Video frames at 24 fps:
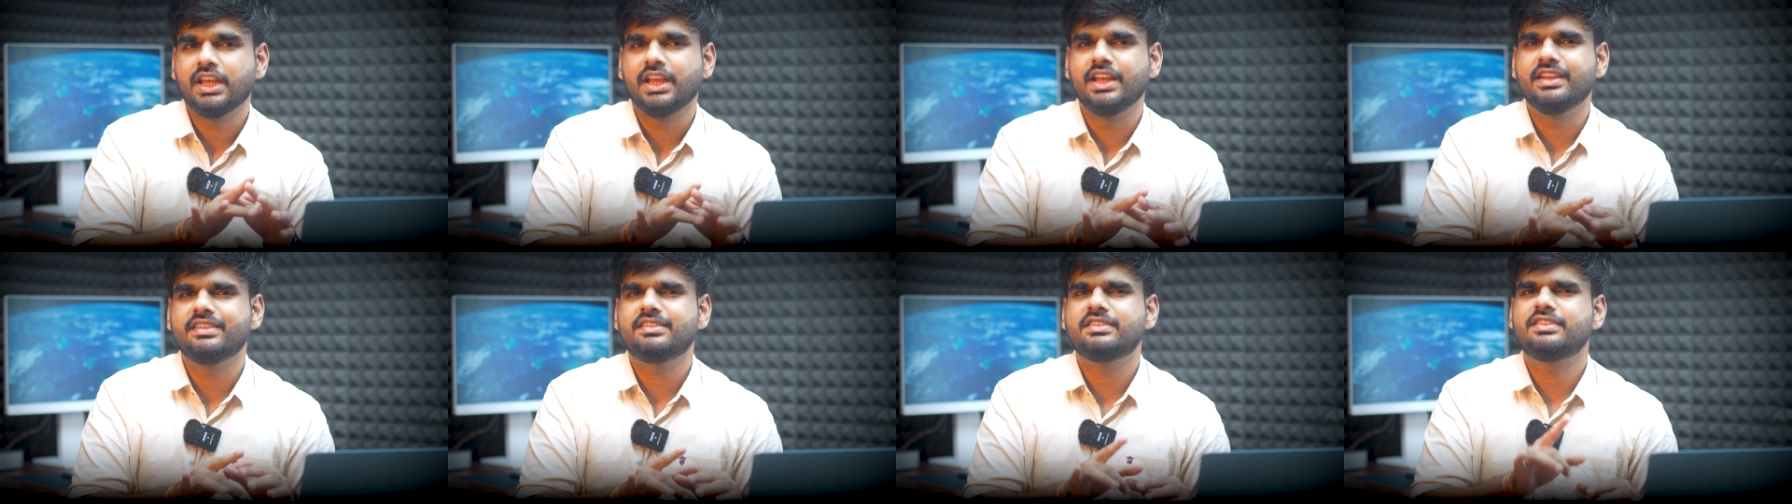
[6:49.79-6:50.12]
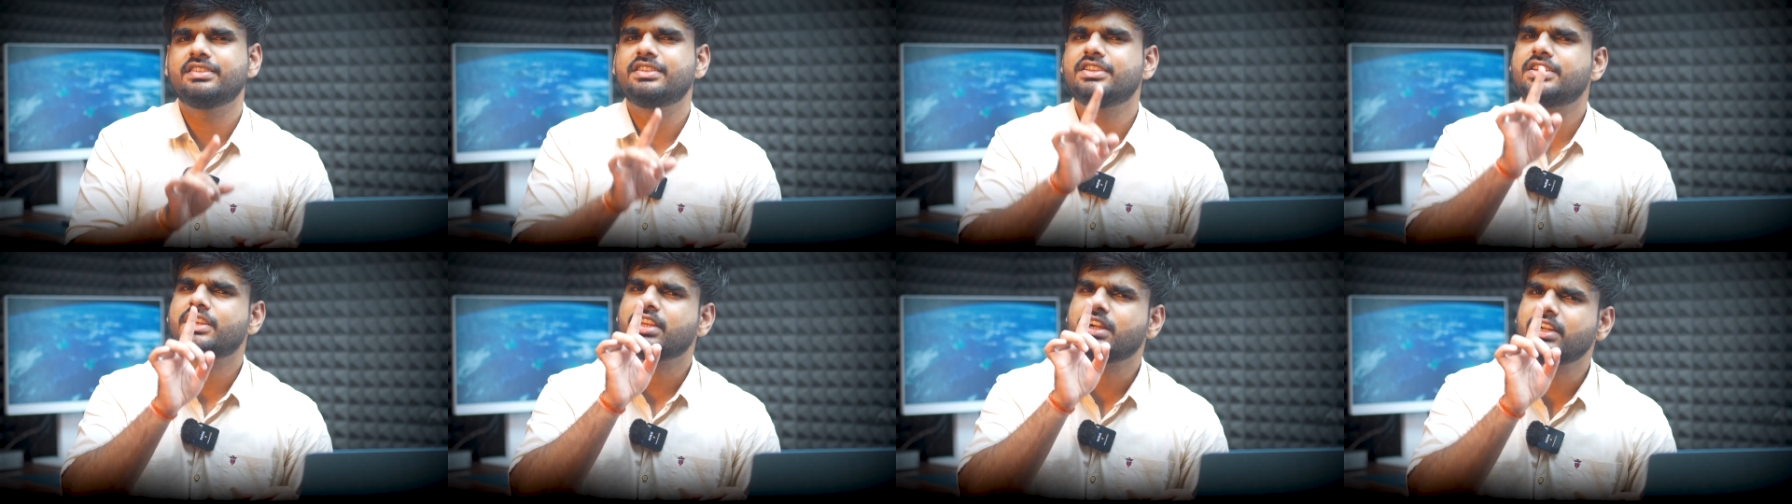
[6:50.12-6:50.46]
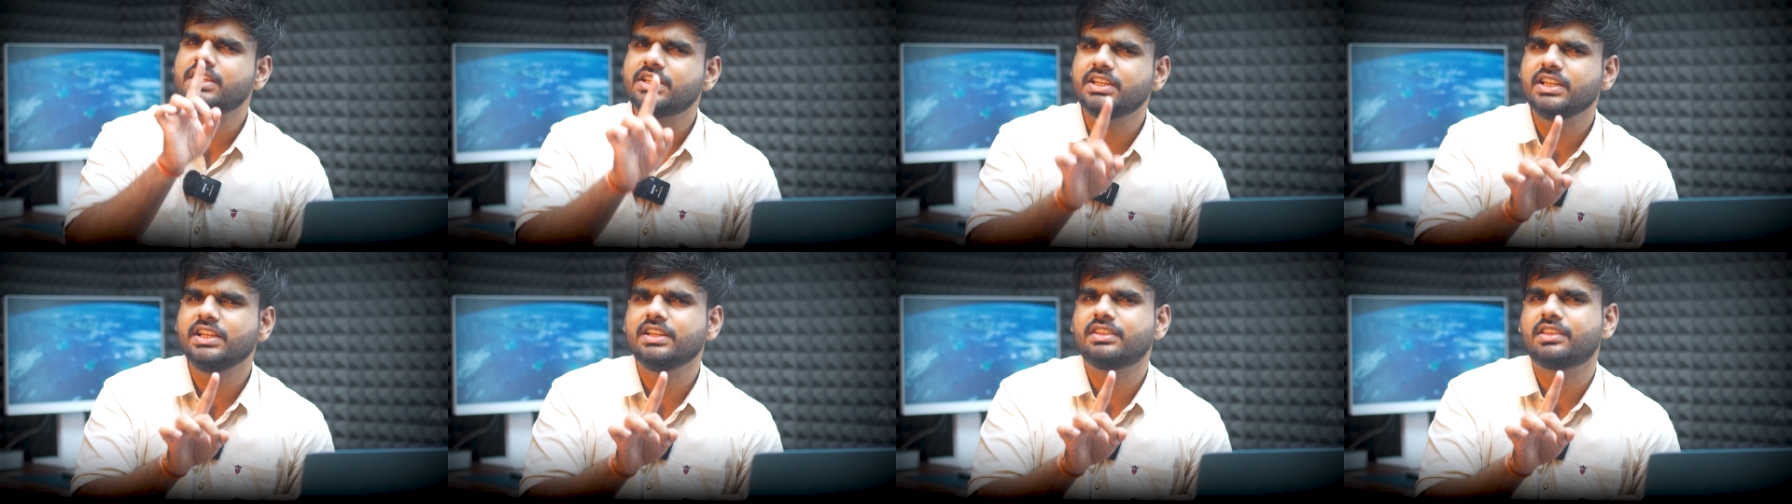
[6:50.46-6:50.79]
is
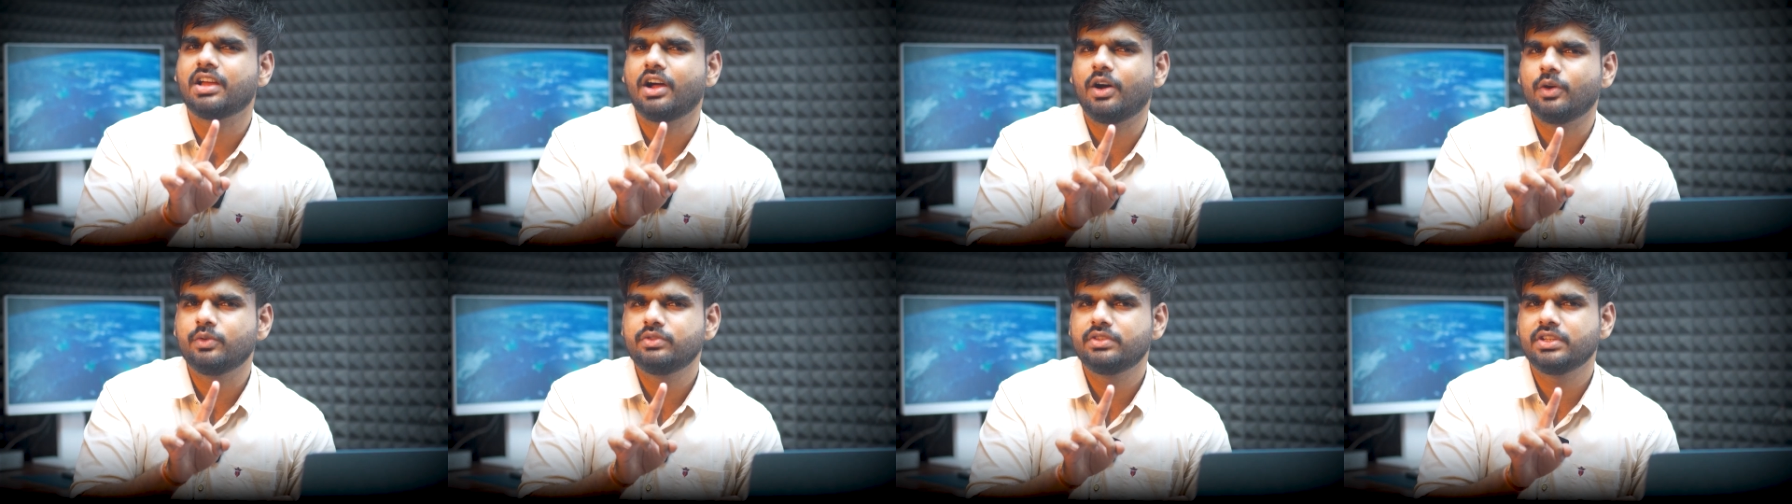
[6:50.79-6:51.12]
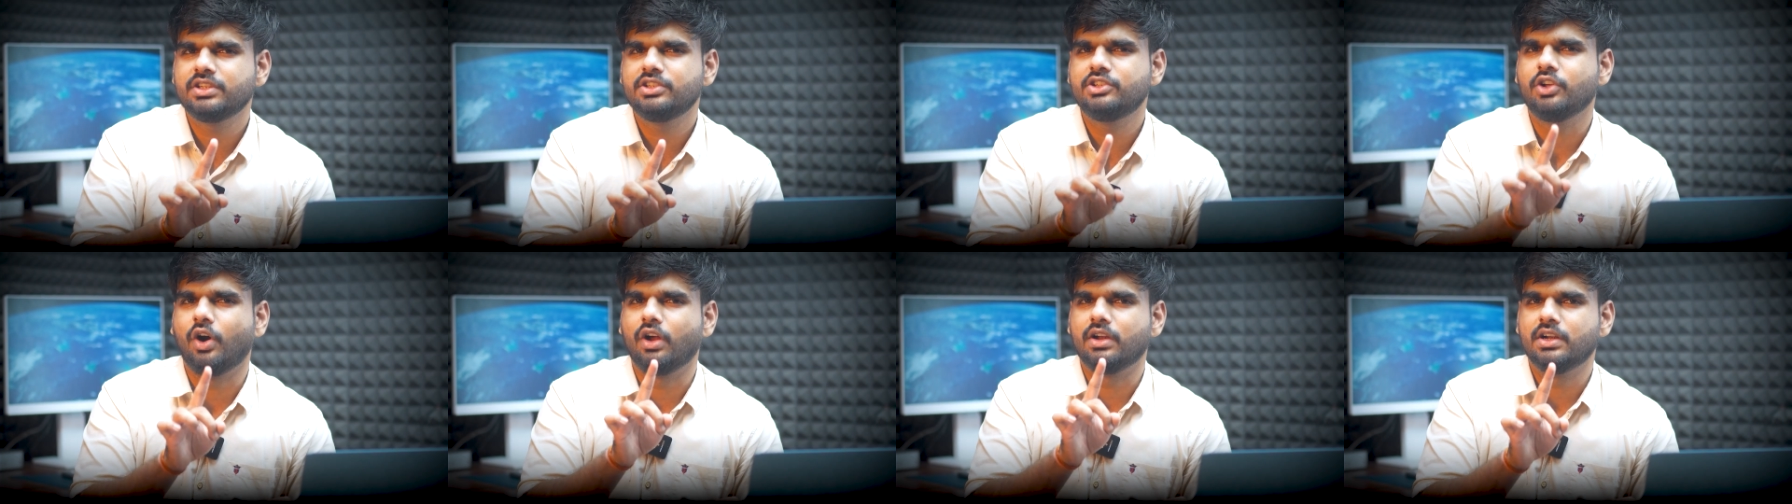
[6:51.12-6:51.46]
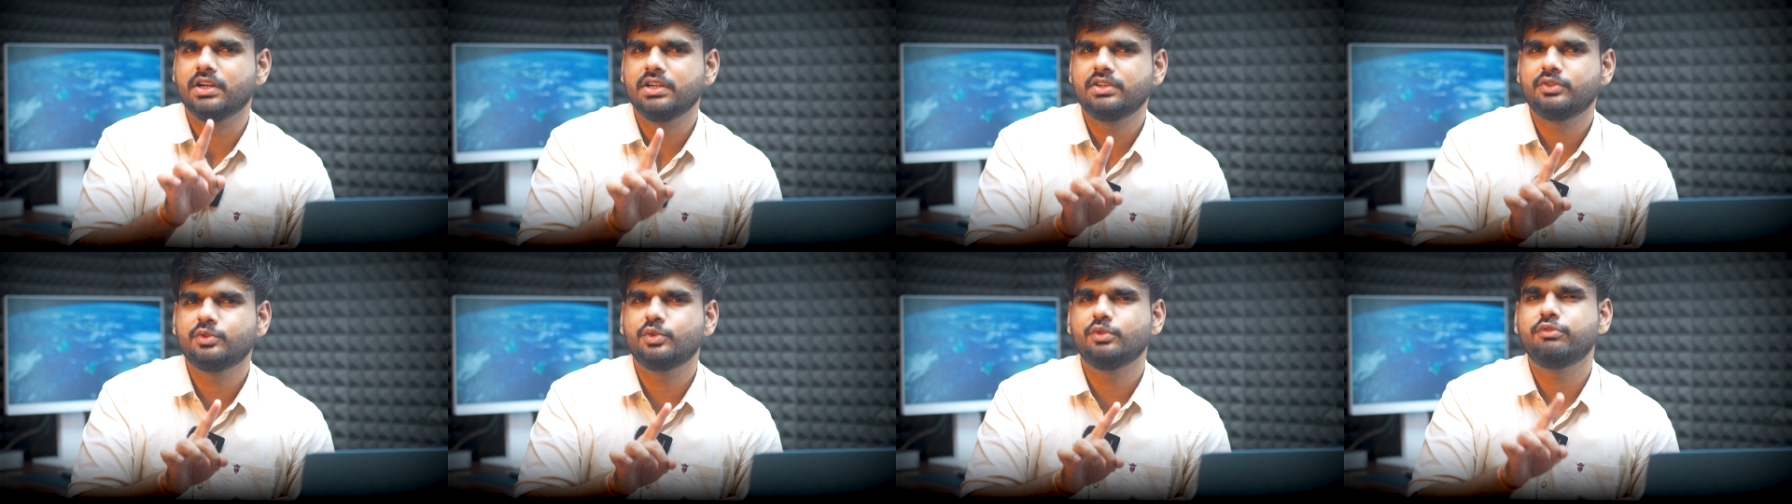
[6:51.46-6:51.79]
$30,000
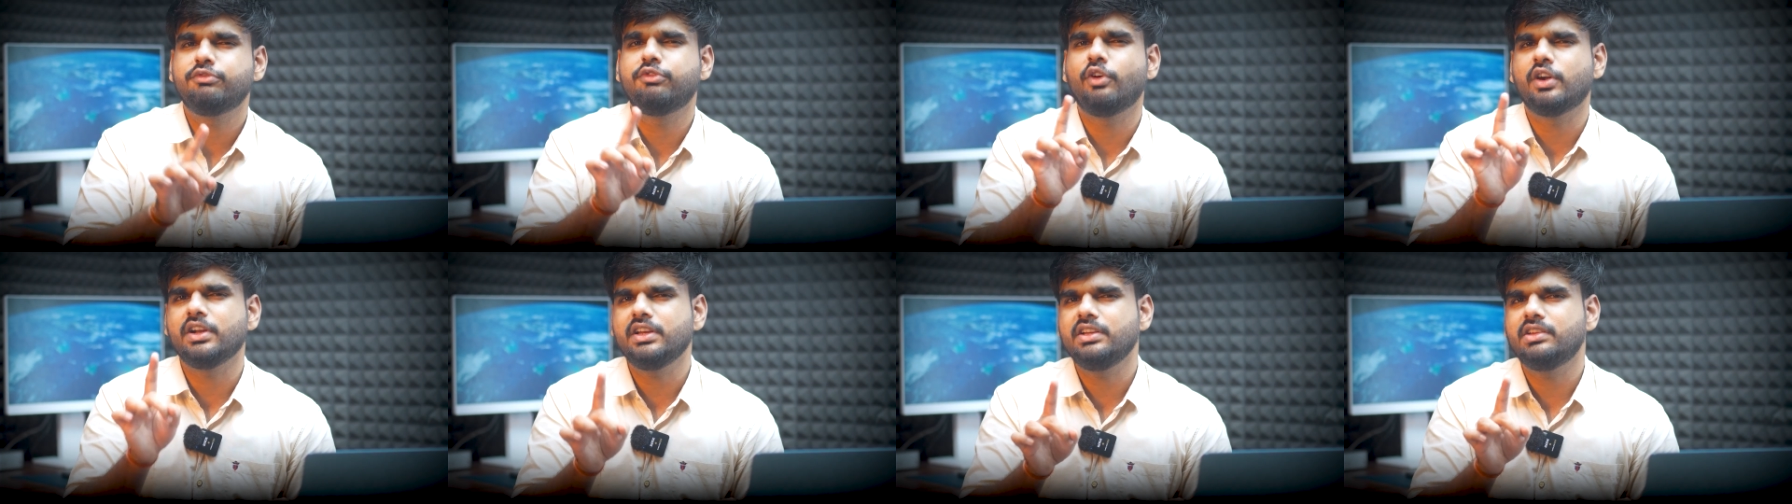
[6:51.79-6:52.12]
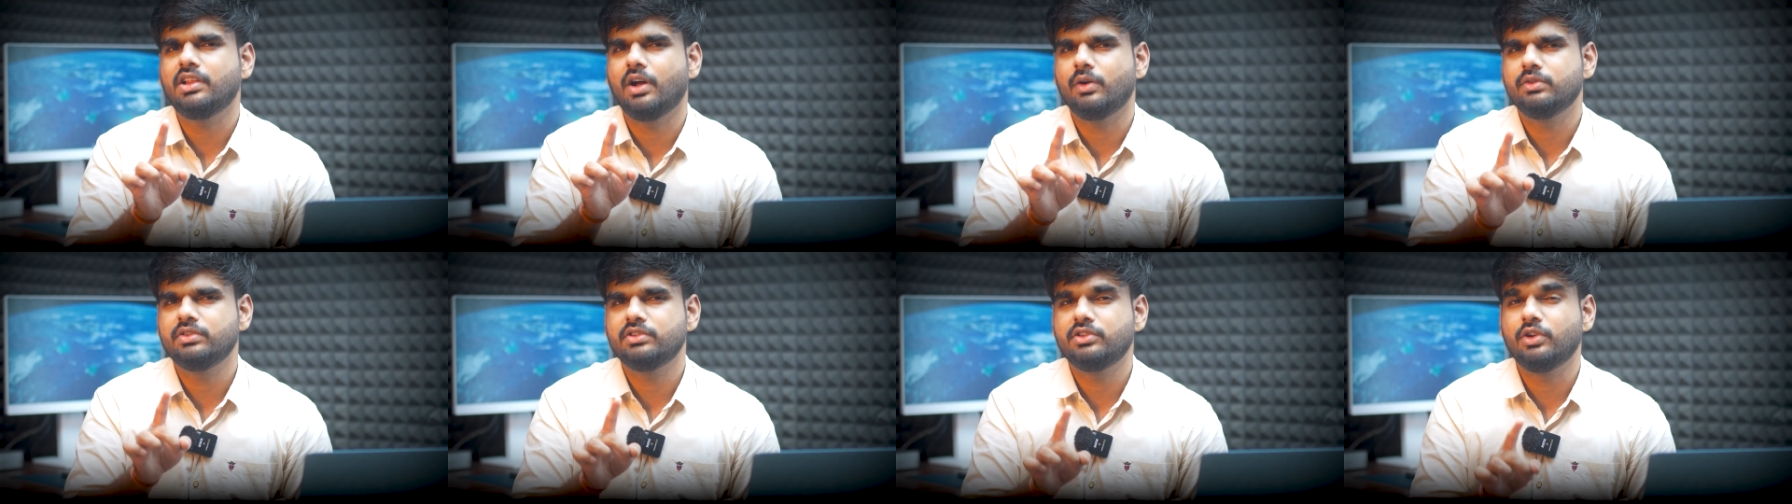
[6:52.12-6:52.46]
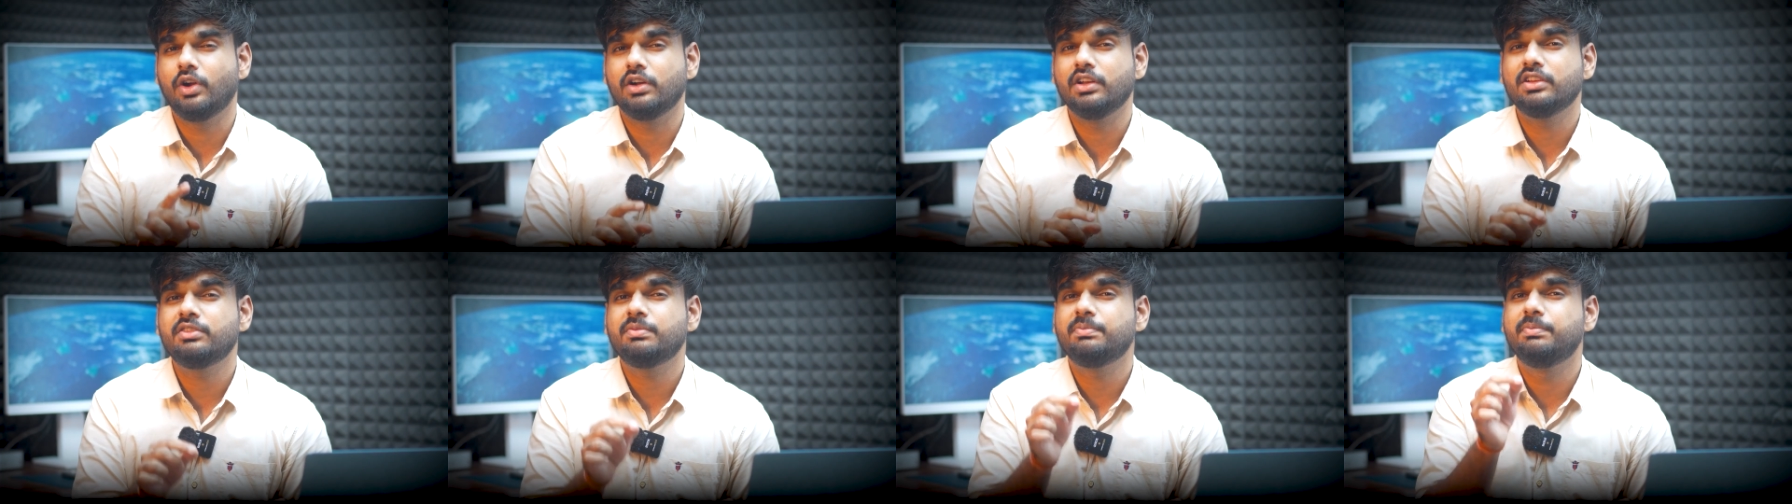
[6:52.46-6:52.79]
to
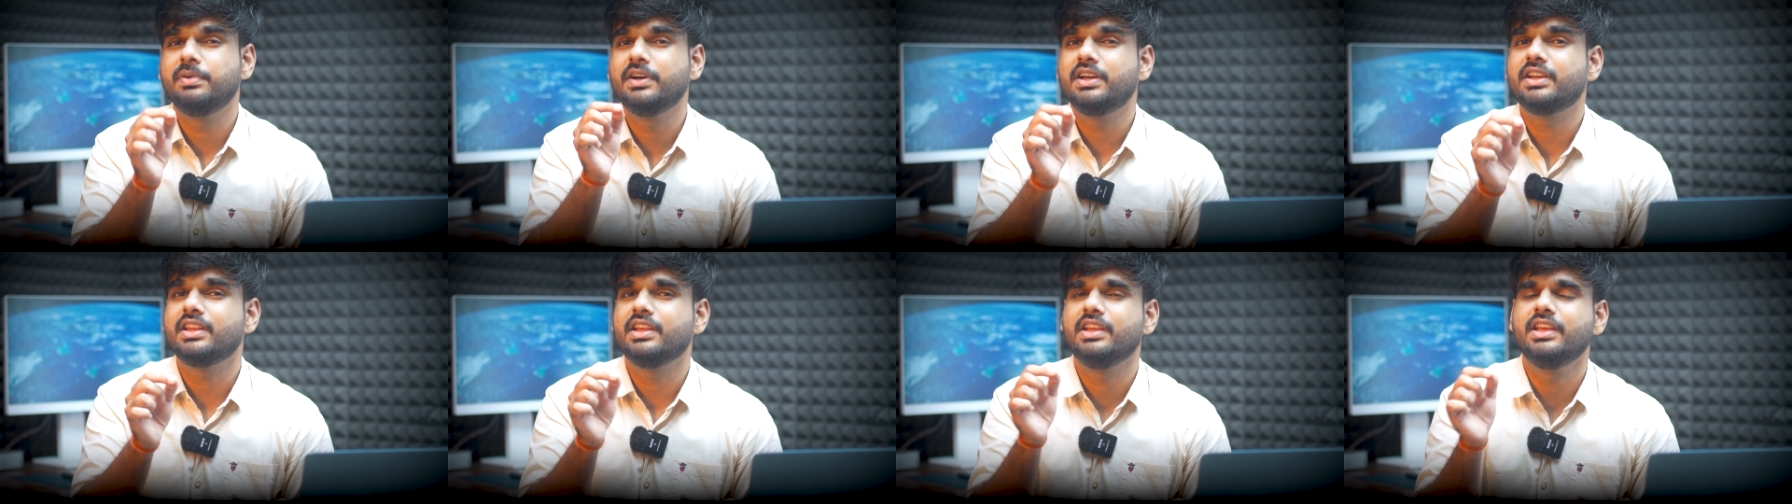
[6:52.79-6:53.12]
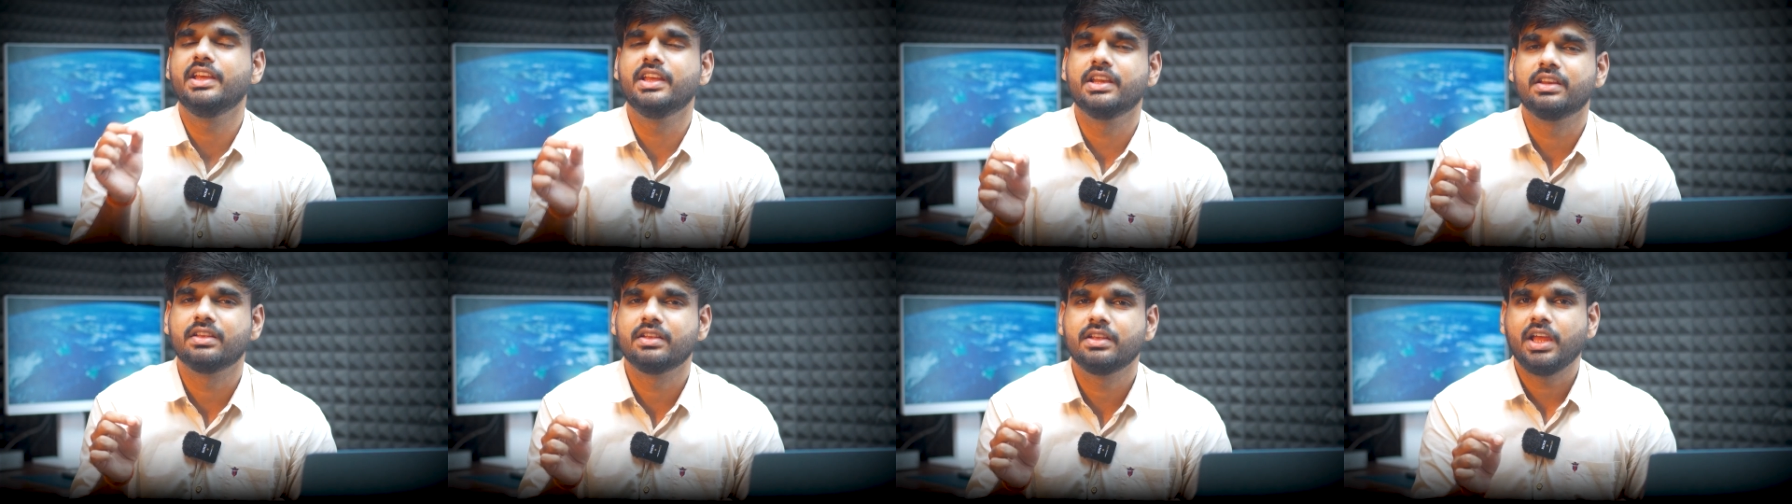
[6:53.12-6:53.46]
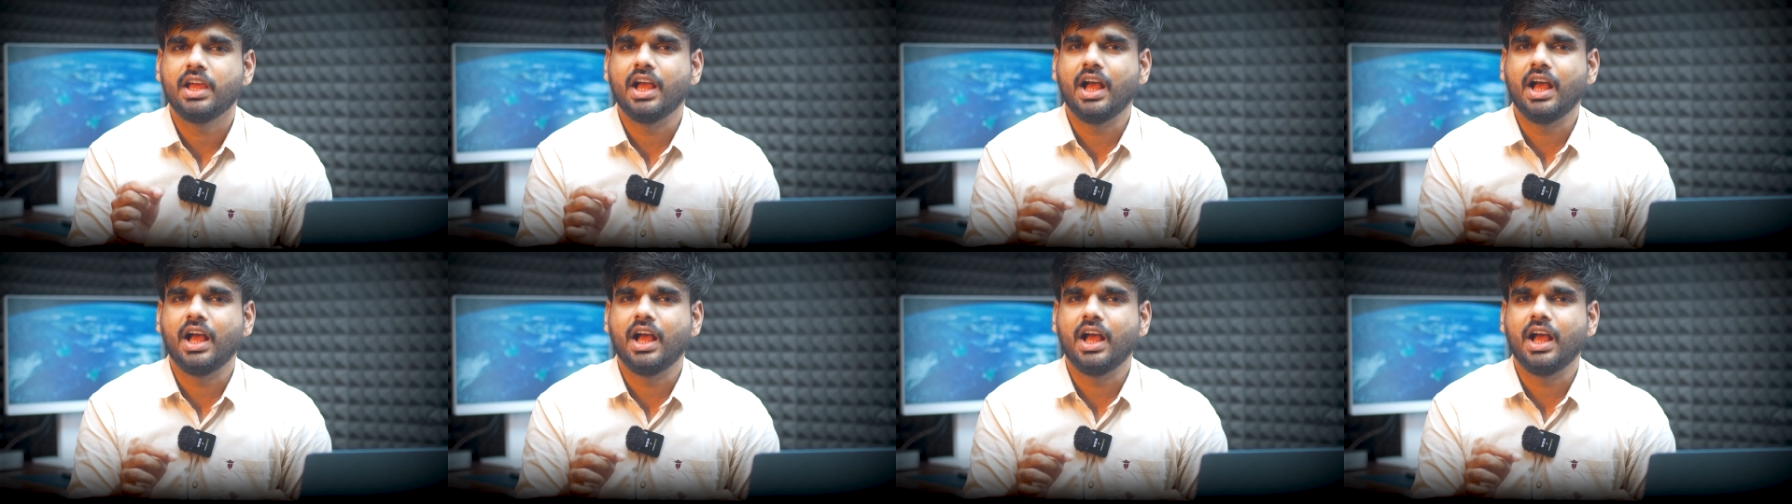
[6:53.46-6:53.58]
$40,000 per year,